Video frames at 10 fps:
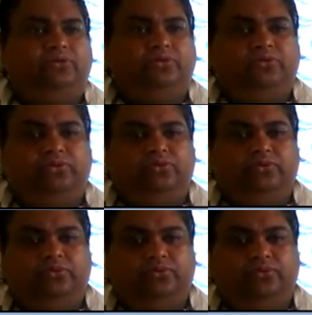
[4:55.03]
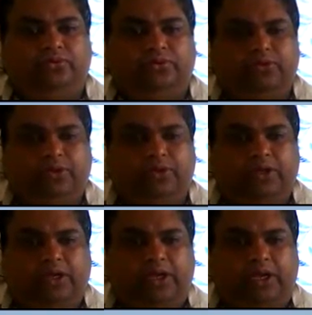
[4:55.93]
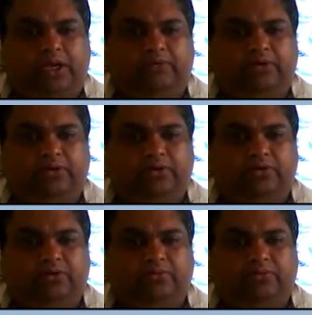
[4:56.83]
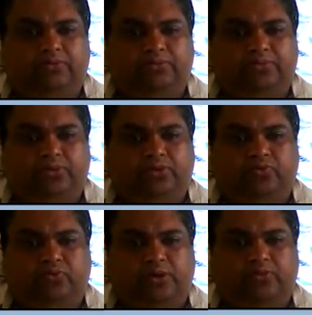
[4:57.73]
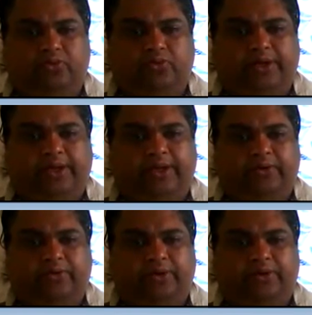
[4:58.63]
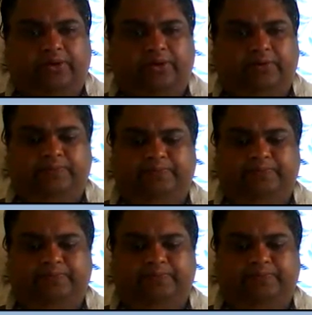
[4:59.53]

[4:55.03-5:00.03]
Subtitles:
So I will put one more arrow here